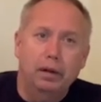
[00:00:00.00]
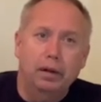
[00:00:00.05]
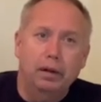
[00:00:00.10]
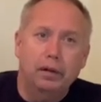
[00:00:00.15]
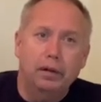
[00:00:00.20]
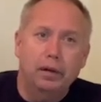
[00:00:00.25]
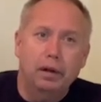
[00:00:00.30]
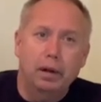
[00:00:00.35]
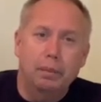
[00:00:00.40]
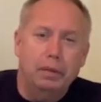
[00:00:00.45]

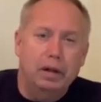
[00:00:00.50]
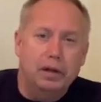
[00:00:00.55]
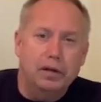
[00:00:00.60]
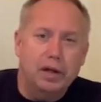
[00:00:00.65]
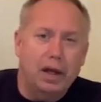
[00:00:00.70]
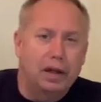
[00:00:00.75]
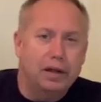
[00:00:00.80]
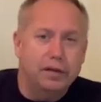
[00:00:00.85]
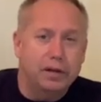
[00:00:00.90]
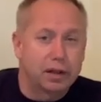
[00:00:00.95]
so that means
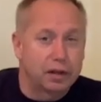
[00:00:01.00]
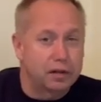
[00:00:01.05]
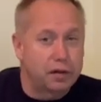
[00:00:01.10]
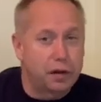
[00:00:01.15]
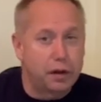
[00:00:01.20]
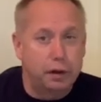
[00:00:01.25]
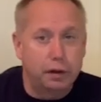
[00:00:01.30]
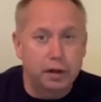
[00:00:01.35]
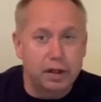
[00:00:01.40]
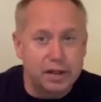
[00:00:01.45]
Isaac's
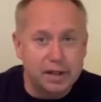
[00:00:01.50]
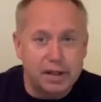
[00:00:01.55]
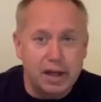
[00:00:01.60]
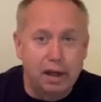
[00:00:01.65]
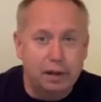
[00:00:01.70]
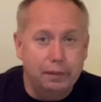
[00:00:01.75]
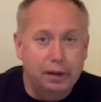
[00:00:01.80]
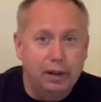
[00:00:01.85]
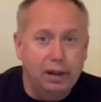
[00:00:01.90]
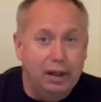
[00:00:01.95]

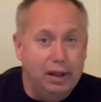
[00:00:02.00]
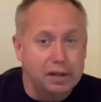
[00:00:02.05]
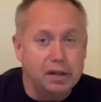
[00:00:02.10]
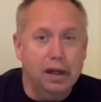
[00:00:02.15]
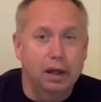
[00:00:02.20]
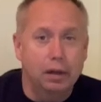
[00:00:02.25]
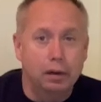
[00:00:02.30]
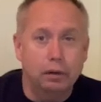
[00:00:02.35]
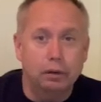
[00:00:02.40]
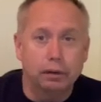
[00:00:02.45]
37. He's
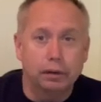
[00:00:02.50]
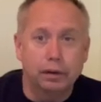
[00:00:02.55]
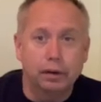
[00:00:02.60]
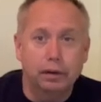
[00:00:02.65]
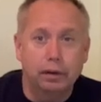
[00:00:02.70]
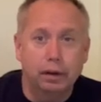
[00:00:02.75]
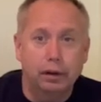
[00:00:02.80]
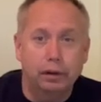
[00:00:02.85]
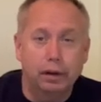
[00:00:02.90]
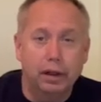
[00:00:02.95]
getting old
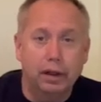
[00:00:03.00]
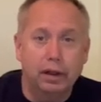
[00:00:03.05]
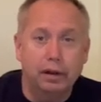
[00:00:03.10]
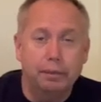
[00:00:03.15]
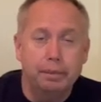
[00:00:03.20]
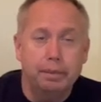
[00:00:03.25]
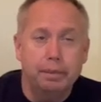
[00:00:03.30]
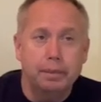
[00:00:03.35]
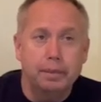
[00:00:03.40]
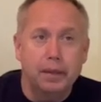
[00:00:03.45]
already.
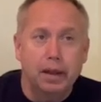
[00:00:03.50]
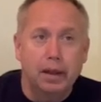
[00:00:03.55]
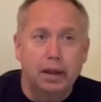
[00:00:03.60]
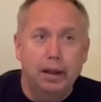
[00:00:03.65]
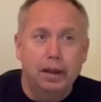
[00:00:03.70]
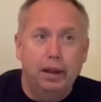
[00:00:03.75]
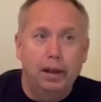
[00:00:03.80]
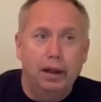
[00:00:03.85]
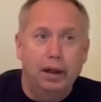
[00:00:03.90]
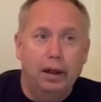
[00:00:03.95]

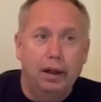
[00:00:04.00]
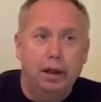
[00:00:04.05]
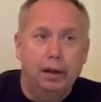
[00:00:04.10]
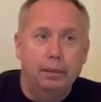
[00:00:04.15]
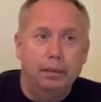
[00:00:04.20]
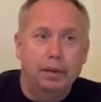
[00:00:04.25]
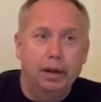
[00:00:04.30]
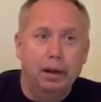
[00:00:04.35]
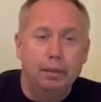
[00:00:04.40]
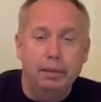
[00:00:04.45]

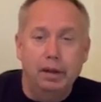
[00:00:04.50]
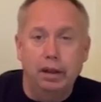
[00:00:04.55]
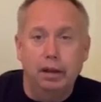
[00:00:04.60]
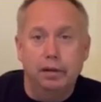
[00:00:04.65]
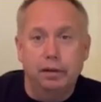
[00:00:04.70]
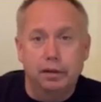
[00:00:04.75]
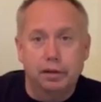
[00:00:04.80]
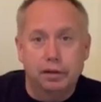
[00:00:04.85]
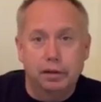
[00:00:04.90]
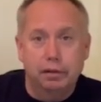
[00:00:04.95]
That
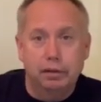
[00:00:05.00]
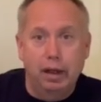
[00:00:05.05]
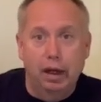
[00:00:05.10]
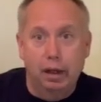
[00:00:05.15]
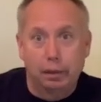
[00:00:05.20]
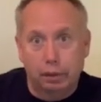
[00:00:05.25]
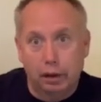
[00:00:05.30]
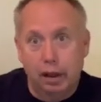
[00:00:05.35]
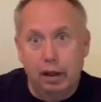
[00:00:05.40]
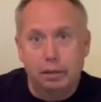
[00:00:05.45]
means
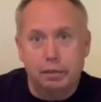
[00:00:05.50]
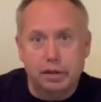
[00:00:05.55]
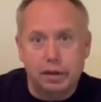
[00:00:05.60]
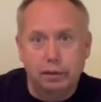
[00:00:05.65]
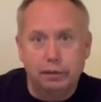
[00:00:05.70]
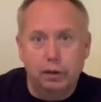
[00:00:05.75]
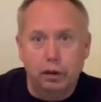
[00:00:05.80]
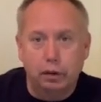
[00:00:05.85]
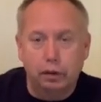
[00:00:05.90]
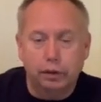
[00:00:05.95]
Abraham's
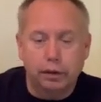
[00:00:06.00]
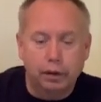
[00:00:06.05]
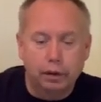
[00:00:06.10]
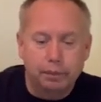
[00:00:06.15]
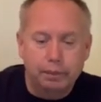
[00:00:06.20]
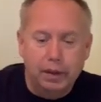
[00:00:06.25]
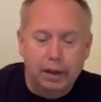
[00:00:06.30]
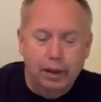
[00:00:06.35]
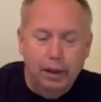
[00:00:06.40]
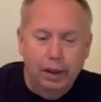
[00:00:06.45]
even
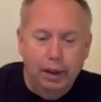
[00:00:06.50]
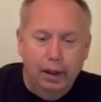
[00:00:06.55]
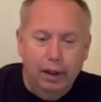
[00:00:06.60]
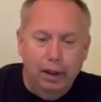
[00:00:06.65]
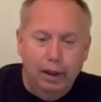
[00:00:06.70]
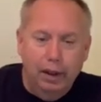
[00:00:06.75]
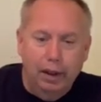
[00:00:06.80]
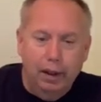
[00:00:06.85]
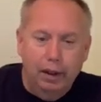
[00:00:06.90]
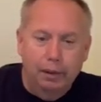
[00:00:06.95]
older,
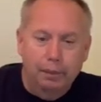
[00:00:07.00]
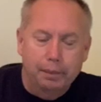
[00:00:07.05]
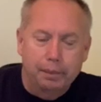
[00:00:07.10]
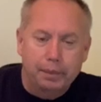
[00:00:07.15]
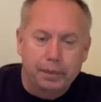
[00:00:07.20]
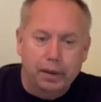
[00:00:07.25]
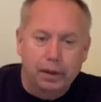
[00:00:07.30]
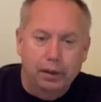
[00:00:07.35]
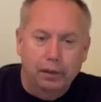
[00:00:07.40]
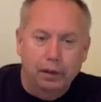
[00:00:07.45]

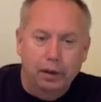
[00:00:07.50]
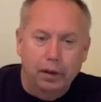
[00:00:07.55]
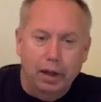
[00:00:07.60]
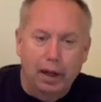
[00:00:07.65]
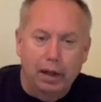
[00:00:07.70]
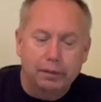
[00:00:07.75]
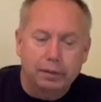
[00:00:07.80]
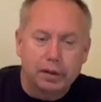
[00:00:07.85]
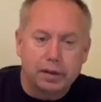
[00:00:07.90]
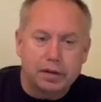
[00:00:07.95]

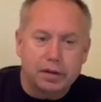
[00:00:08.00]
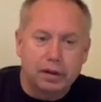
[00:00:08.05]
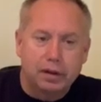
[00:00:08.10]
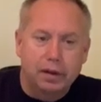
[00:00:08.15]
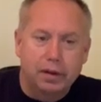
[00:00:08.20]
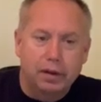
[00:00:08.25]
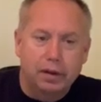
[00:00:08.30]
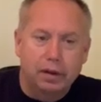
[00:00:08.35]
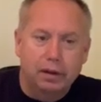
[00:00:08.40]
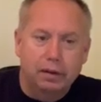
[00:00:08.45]

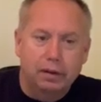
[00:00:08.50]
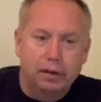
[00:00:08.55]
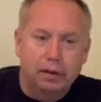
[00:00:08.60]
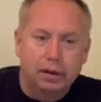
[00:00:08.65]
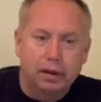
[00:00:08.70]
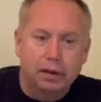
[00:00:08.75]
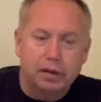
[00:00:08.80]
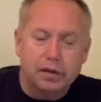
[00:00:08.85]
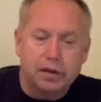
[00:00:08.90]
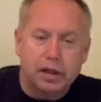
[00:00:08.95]
obviously
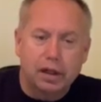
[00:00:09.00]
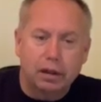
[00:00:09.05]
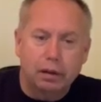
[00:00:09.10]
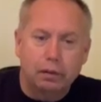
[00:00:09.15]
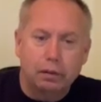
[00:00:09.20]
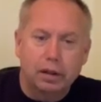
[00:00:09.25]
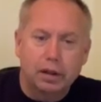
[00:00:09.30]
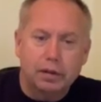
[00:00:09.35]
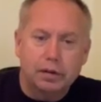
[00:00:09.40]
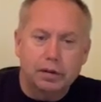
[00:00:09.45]
than Sarah
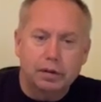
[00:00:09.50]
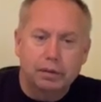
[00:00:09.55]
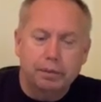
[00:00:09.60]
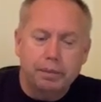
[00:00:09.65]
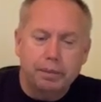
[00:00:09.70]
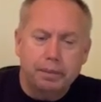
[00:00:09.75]
was.